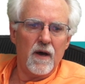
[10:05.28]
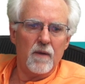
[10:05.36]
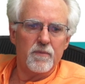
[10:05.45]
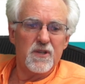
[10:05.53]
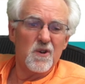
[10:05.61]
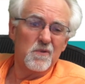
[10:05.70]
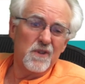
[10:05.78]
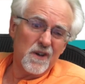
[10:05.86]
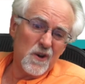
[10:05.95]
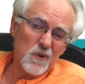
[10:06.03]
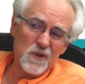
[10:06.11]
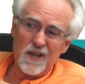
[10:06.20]
up. So the
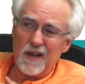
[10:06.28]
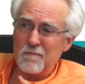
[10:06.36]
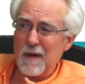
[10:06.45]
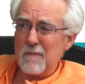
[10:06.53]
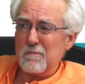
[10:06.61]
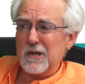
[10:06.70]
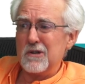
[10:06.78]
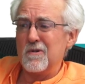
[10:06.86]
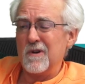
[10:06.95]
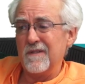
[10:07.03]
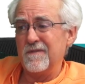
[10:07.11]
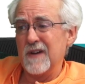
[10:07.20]
cosine might be
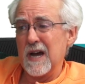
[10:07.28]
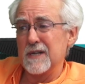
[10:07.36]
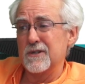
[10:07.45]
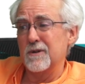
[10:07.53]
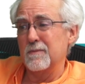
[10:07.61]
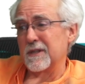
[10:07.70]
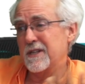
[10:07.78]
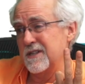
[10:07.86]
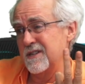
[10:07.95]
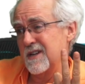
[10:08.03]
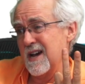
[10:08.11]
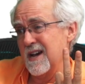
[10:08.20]
going faster, but the
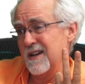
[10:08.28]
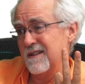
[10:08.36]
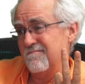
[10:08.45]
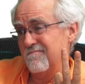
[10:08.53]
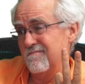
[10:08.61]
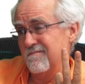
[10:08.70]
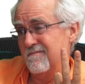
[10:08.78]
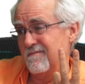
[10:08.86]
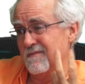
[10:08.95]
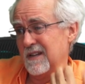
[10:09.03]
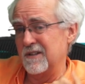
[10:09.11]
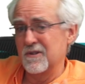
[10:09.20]
sine
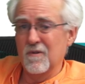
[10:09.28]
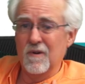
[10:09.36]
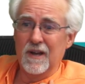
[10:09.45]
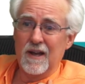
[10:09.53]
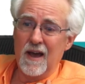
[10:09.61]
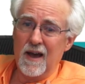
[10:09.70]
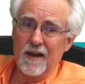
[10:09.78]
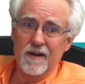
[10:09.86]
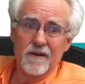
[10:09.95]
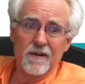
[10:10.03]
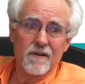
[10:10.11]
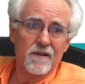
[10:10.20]
is going
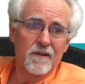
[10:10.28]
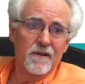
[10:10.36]
higher.